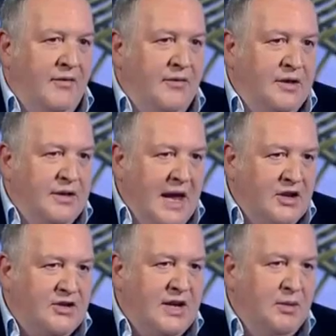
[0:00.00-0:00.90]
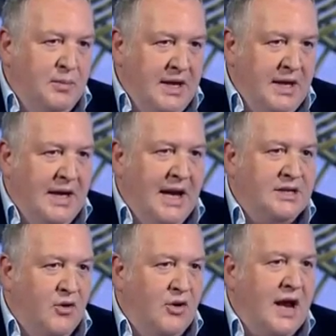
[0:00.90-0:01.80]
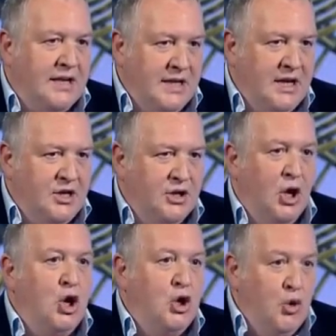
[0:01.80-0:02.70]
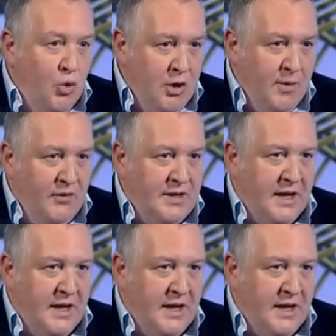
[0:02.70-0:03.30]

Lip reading: have the SNP as an organisation known about these